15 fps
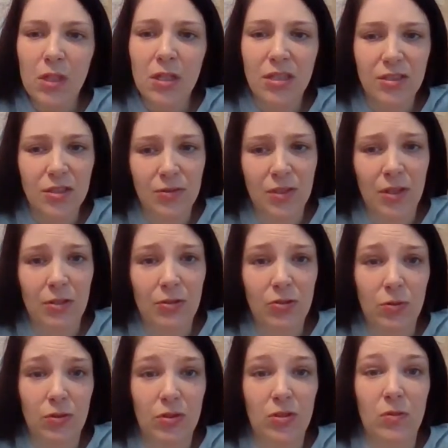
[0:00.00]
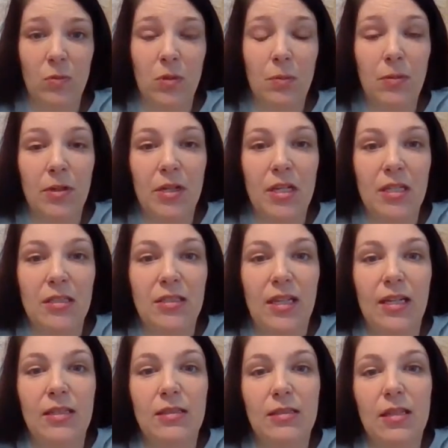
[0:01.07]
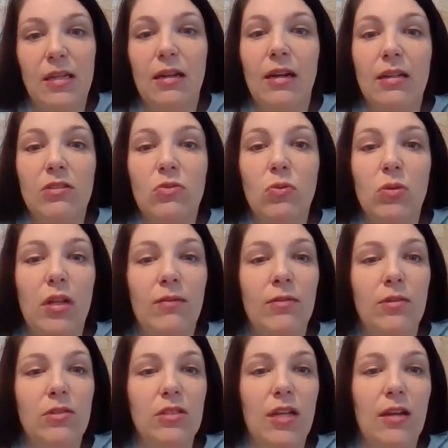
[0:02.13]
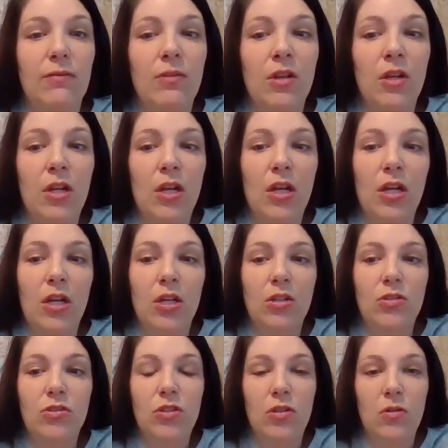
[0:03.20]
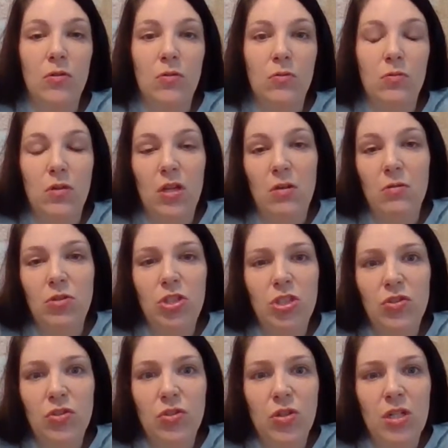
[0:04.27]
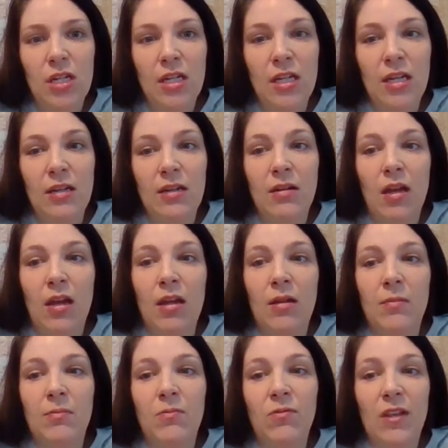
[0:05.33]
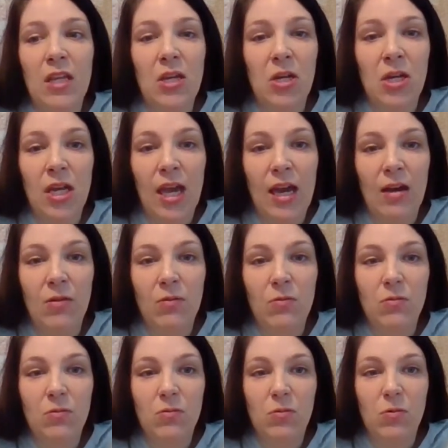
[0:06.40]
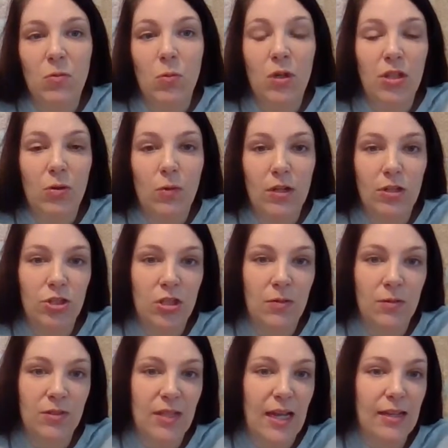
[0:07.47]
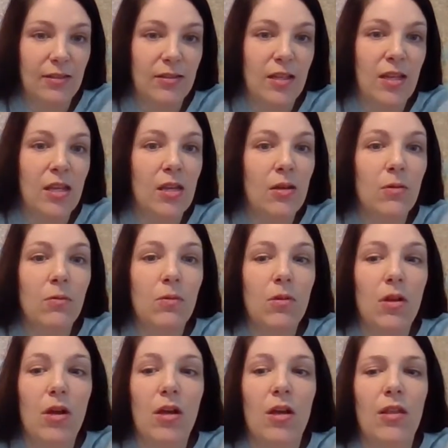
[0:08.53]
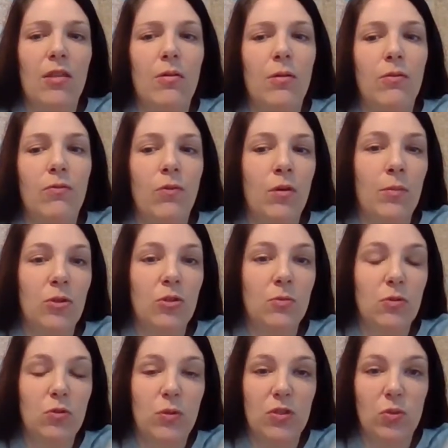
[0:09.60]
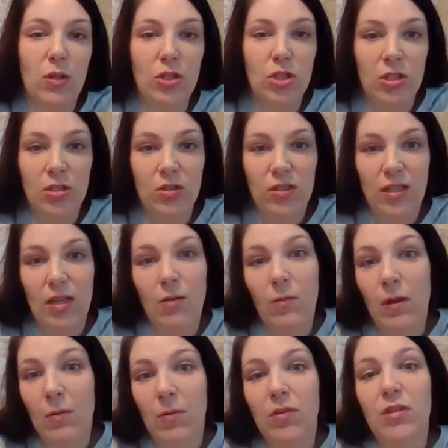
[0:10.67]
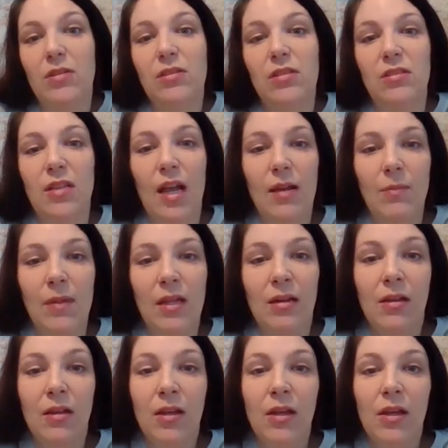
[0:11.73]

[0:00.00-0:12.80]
because those other sources were pretty intense, like high school level stuff. So it was just reading and figuring out what the question was asking you. There were 4 multiple choice questions that went with this assignment